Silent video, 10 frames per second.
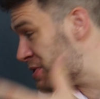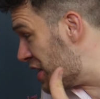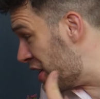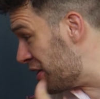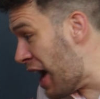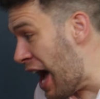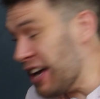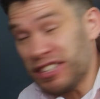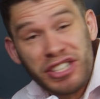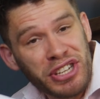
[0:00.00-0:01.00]

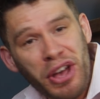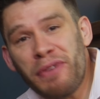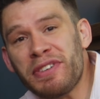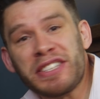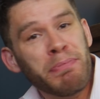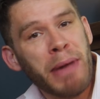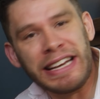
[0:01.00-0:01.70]
to service and